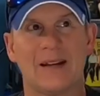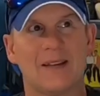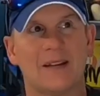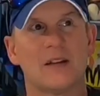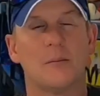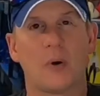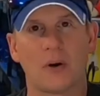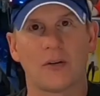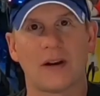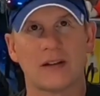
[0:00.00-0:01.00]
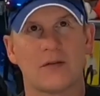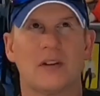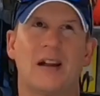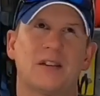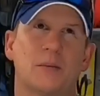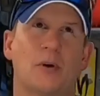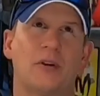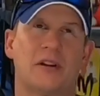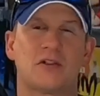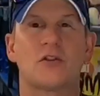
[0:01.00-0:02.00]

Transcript: And then tomorrow night's, not tomorrow night's,